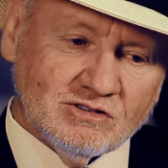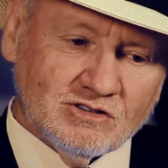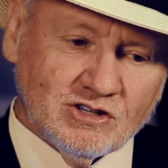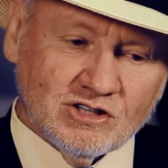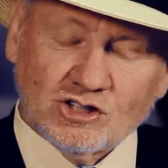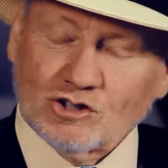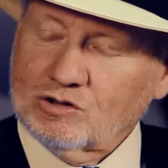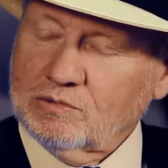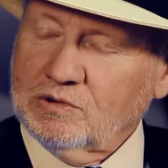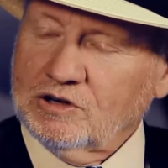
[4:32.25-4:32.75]

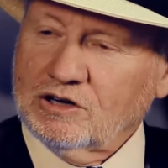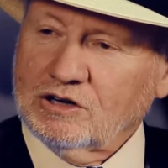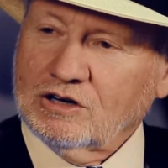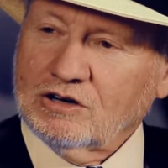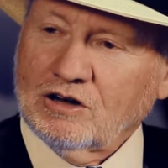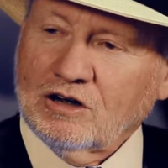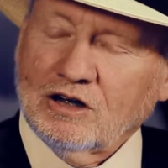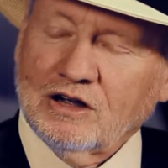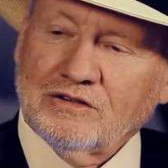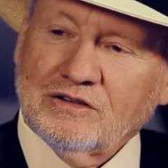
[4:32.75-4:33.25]
distribute
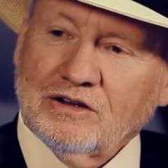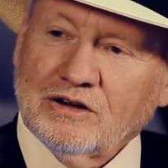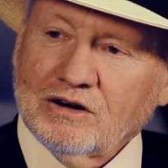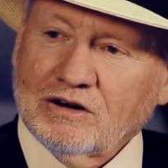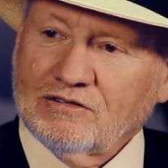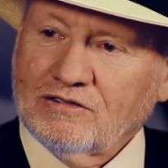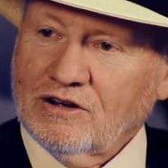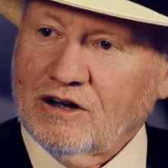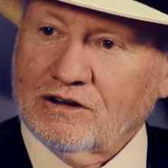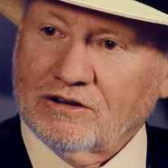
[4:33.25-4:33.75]
it on
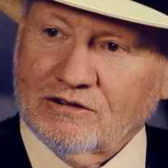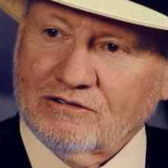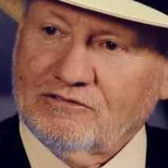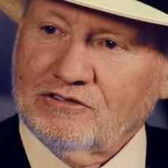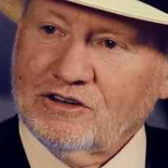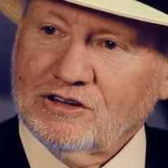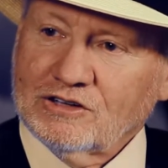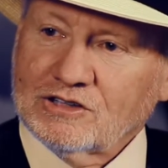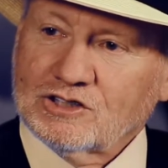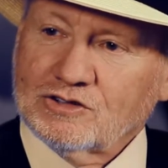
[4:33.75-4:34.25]
their
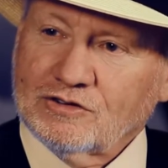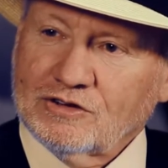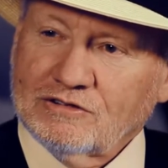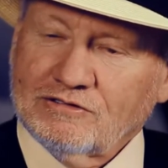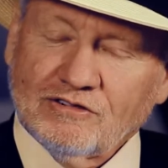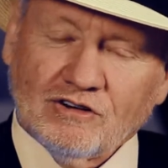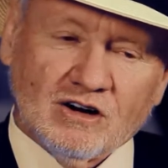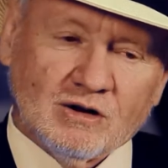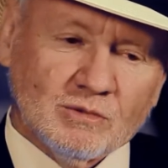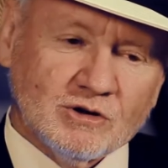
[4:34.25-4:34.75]
fields for the
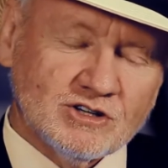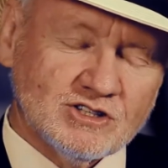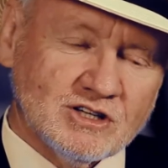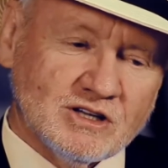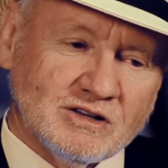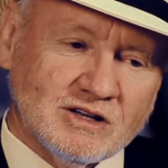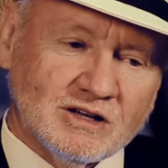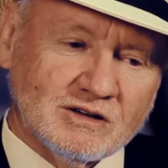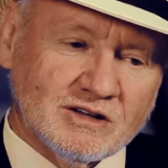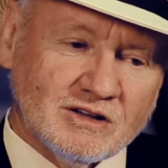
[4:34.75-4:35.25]
farmers,
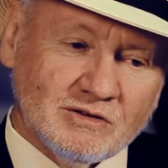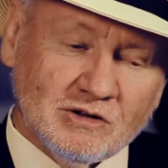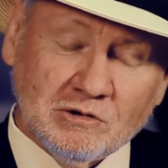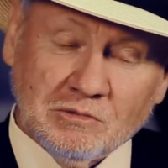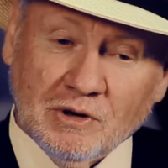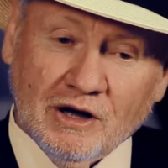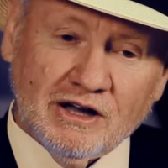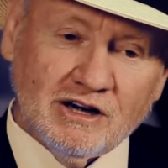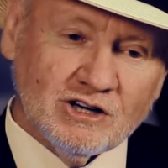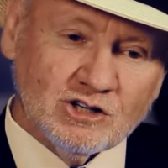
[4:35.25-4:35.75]
and
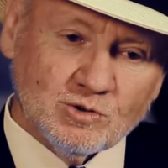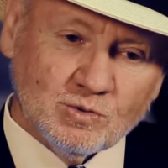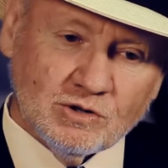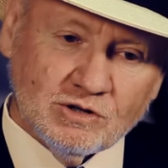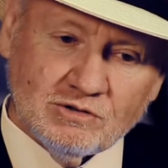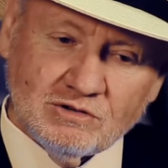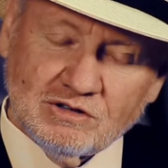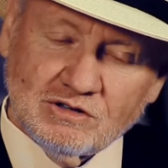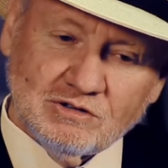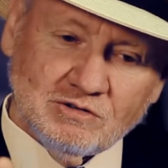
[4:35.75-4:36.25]
the miners
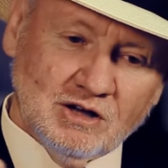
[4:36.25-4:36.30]
were